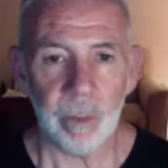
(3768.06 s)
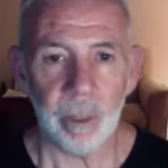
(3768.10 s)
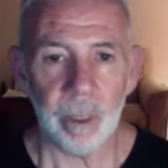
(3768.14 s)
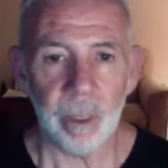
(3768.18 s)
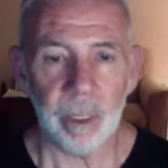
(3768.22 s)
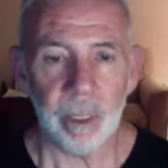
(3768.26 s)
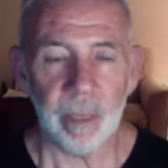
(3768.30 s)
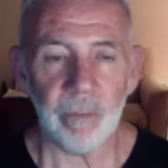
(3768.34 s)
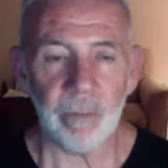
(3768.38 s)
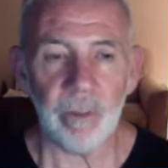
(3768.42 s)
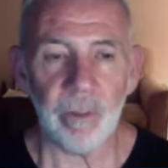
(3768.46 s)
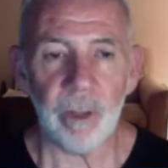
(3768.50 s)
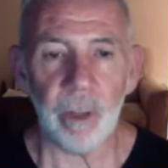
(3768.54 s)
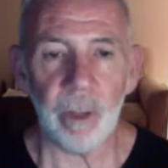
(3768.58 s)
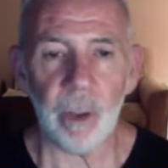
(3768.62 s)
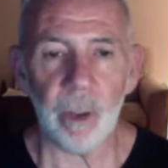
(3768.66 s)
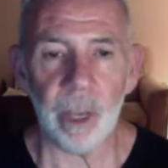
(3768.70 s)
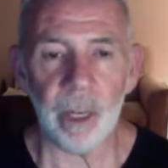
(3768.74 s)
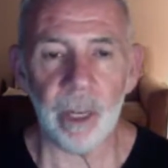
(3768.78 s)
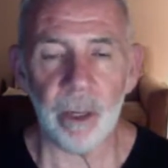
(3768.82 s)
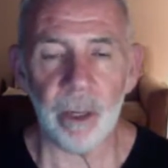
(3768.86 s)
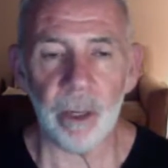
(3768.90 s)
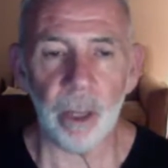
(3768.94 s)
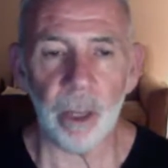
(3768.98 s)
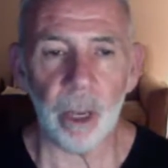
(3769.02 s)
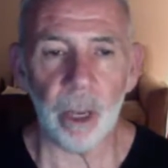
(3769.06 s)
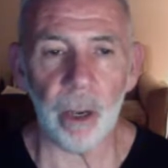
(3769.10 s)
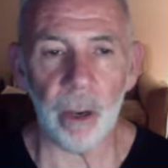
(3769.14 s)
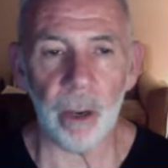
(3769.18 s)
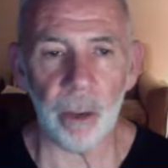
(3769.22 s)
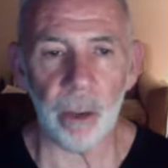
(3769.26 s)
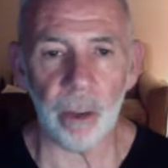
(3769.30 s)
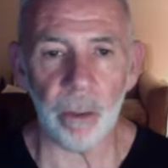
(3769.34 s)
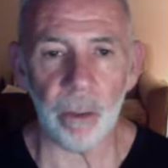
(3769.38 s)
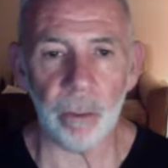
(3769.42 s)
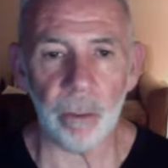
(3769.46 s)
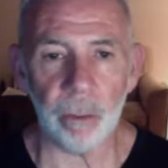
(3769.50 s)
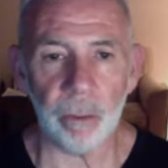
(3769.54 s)
Even though I
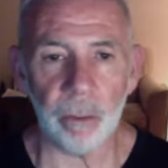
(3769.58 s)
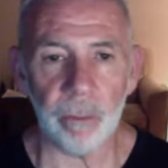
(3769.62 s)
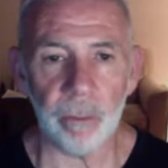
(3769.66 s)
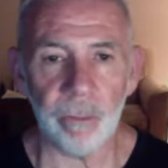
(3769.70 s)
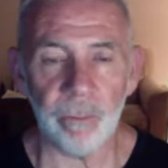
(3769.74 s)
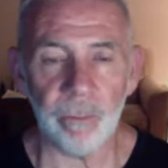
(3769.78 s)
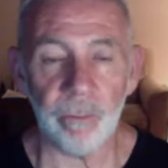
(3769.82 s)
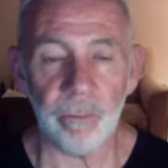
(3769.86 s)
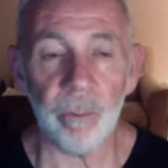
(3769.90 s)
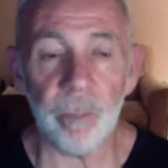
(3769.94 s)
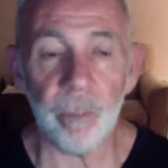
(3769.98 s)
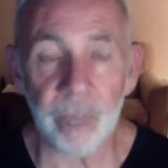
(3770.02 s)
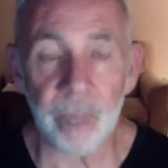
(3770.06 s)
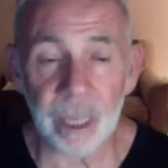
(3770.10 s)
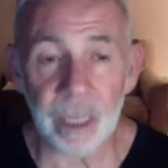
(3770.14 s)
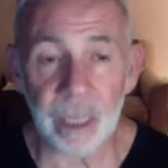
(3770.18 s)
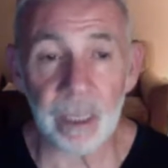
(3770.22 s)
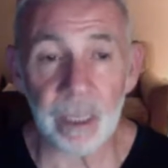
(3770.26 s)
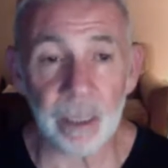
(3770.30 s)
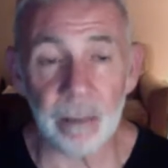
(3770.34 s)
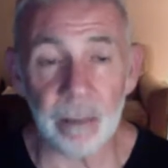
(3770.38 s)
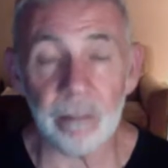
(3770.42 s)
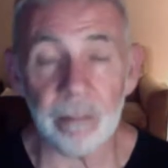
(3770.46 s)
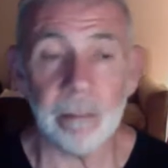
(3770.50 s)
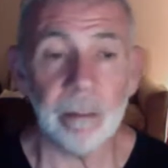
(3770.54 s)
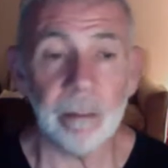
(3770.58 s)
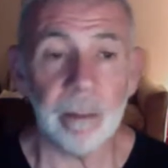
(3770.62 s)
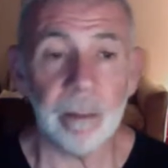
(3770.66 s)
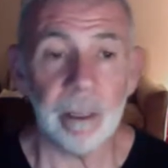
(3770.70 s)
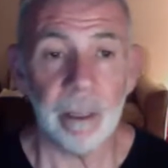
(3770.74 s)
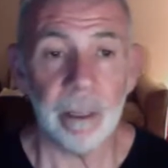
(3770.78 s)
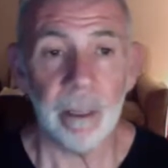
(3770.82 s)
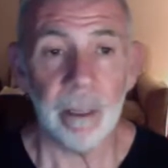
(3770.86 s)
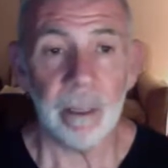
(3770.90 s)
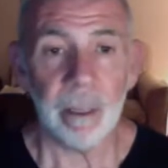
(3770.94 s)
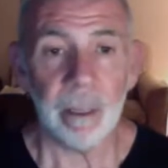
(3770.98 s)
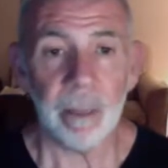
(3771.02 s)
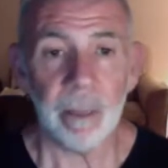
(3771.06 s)
know, for me,
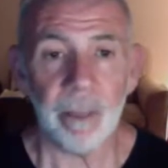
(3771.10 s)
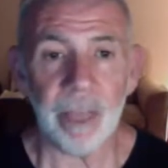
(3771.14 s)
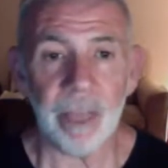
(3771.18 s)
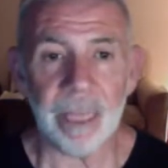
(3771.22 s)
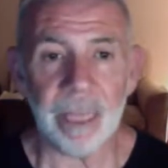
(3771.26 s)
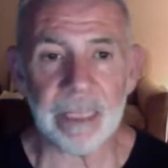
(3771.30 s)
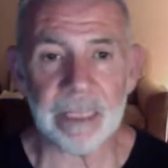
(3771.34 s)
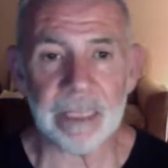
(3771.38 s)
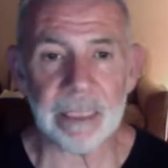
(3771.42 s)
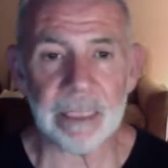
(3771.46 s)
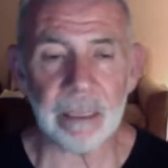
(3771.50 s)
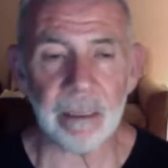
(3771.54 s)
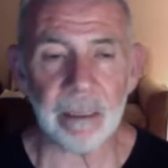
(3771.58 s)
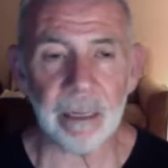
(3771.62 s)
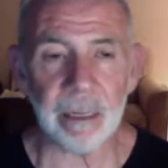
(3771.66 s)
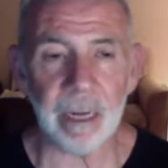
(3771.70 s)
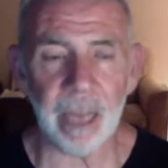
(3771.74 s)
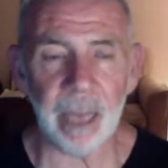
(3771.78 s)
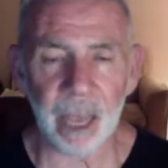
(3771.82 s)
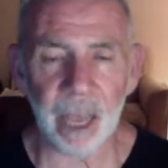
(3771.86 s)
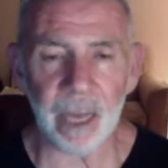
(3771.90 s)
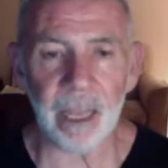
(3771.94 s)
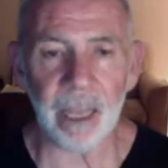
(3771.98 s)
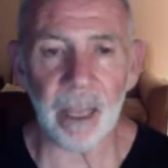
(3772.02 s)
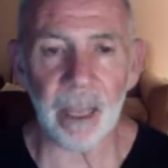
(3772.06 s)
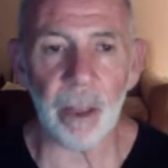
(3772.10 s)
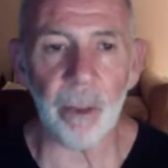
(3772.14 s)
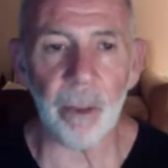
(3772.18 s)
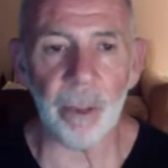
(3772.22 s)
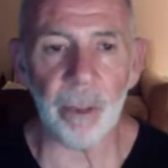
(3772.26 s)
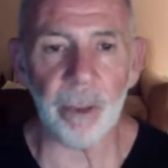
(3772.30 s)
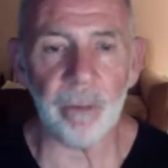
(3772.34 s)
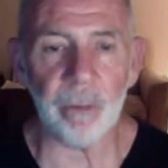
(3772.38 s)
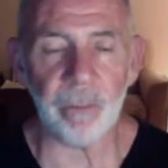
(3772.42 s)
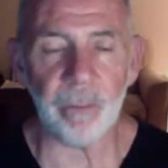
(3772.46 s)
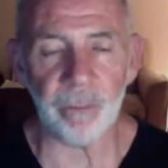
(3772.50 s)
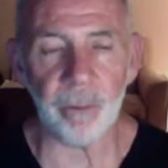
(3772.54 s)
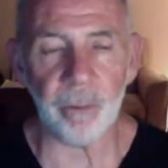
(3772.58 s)
that that's not
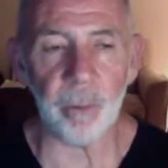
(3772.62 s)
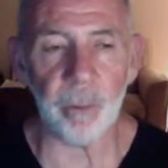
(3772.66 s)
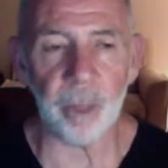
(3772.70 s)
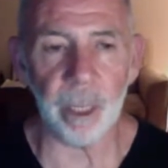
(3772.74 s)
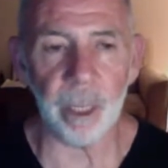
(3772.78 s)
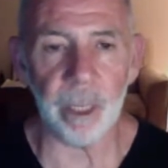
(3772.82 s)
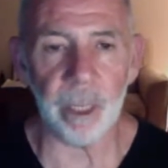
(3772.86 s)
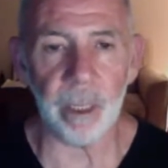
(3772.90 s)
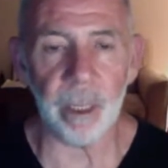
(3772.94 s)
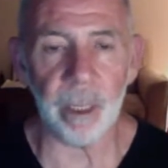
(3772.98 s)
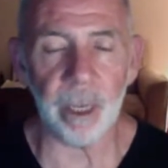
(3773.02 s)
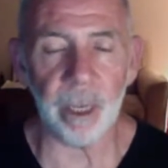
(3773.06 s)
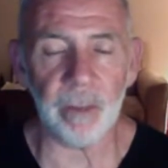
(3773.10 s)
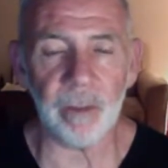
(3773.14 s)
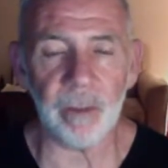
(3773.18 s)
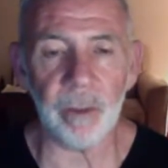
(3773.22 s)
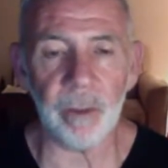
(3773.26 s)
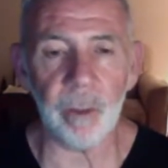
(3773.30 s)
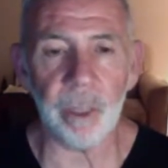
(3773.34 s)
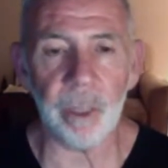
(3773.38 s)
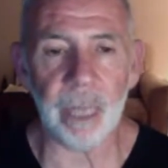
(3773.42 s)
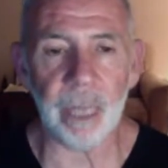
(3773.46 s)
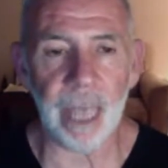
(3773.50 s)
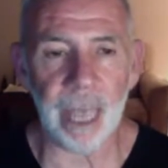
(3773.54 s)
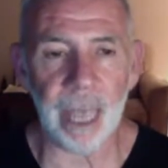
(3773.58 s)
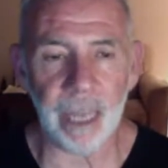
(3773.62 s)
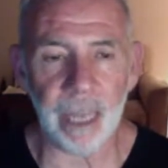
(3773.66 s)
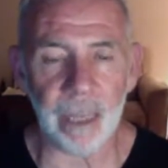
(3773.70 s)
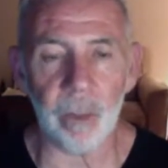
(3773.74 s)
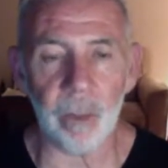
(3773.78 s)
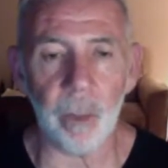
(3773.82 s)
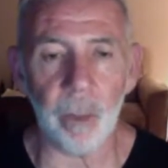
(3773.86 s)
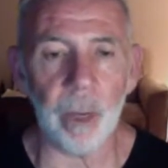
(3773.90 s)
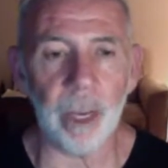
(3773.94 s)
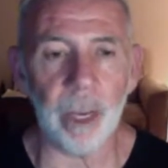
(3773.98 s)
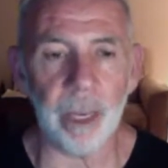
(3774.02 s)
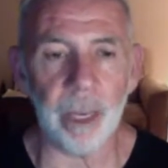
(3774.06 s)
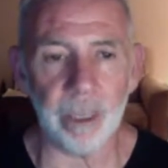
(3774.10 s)
healthy for me, I do it
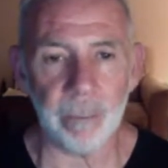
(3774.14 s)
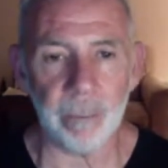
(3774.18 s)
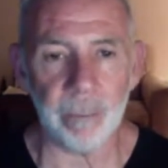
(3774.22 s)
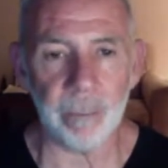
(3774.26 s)
anyway.